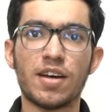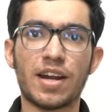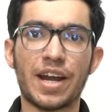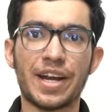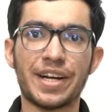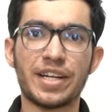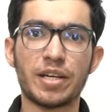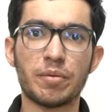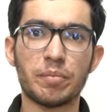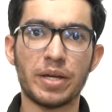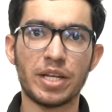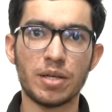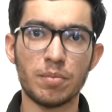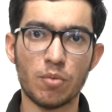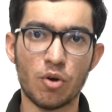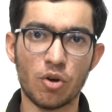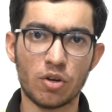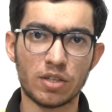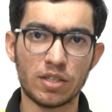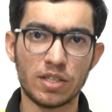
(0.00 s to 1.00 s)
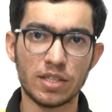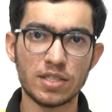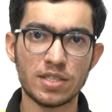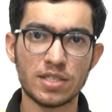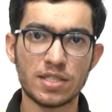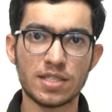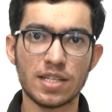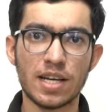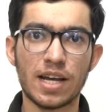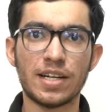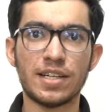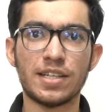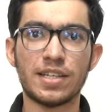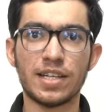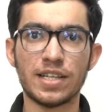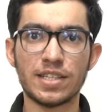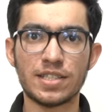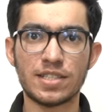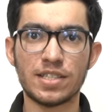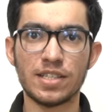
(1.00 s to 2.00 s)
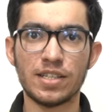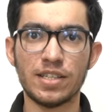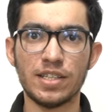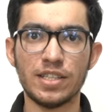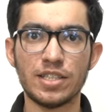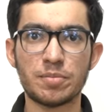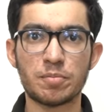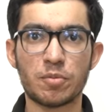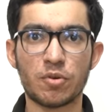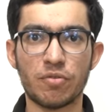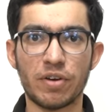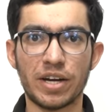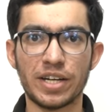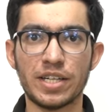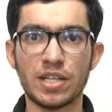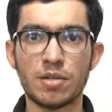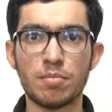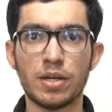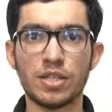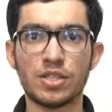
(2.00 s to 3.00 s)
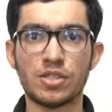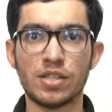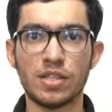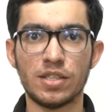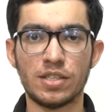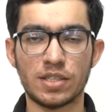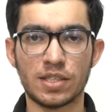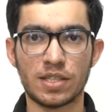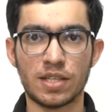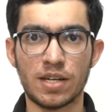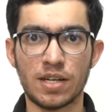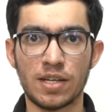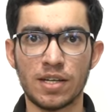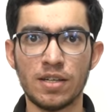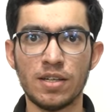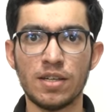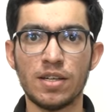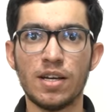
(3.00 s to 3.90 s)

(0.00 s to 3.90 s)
Writing many mock tests and test series provided by Sri Chaitanya